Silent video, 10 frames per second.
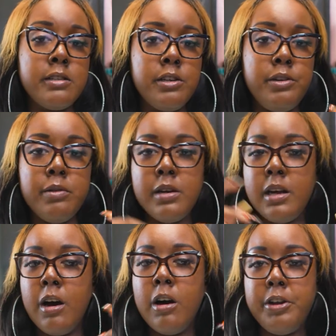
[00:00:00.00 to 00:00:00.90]
So you want
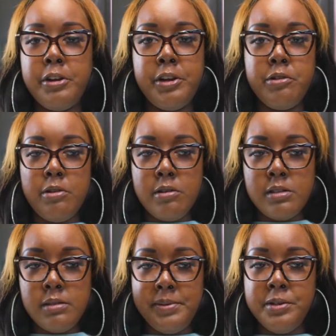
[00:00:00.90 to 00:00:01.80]
all your
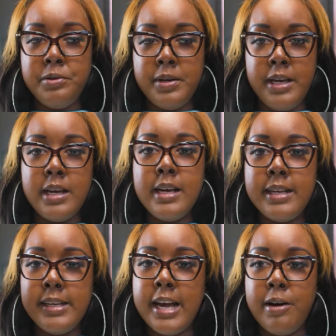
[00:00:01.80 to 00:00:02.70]
cuticles to be going
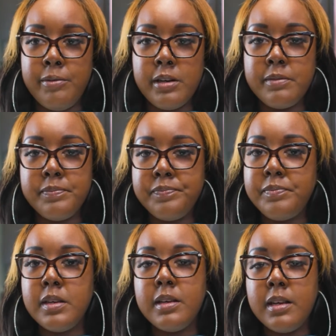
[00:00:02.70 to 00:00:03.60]
downward.
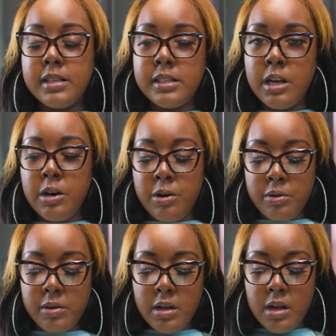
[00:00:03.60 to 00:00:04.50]

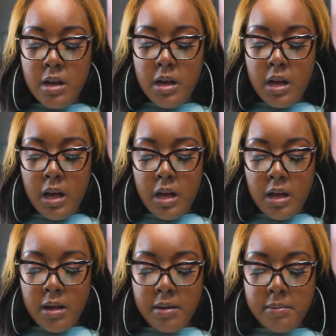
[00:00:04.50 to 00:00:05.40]
So,
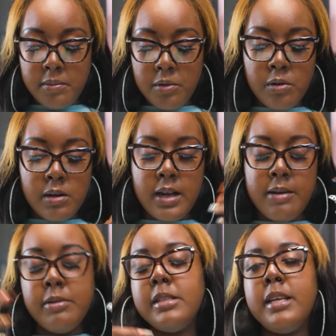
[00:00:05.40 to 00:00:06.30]
or
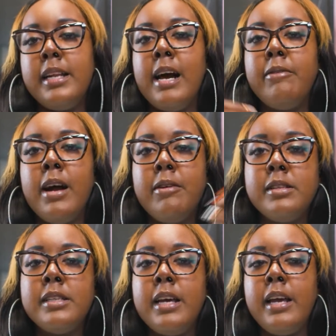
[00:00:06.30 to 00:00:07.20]
I wouldn't say downward, I
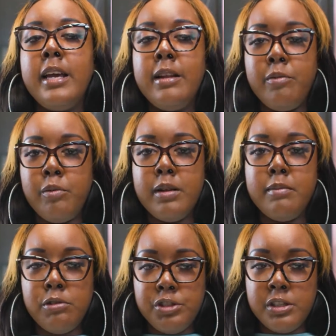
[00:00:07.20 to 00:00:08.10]
would say in one
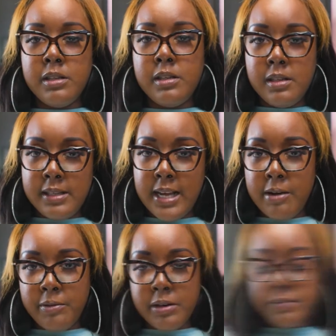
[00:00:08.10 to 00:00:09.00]
motion downward.